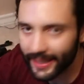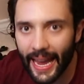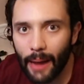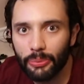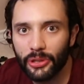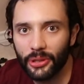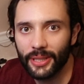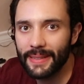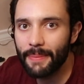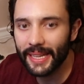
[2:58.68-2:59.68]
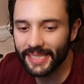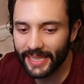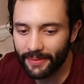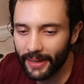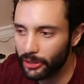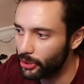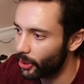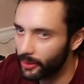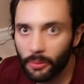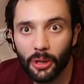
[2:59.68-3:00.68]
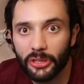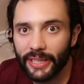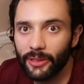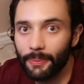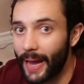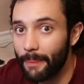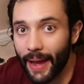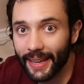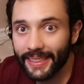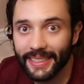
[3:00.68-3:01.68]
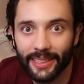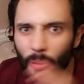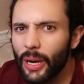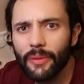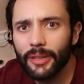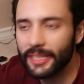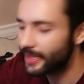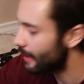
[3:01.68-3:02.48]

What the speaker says: to capture an amazing adventure on the motorcycle, backpacking, whatever it is that